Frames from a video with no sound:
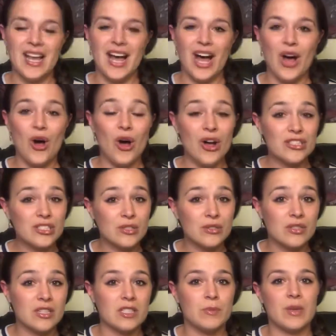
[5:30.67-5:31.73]
I'll also
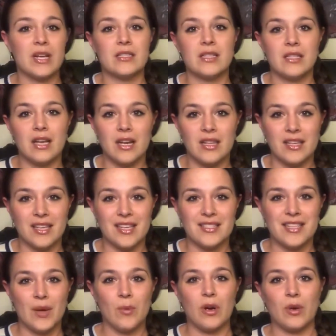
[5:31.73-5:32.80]
do this because a lot of the
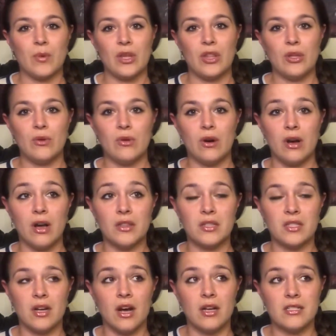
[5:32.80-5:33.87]
kids I work with who are on the
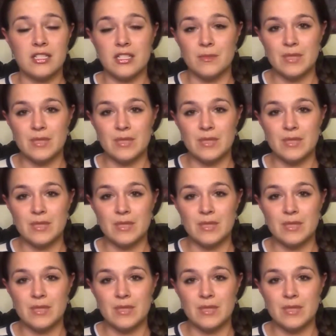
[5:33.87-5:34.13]
autism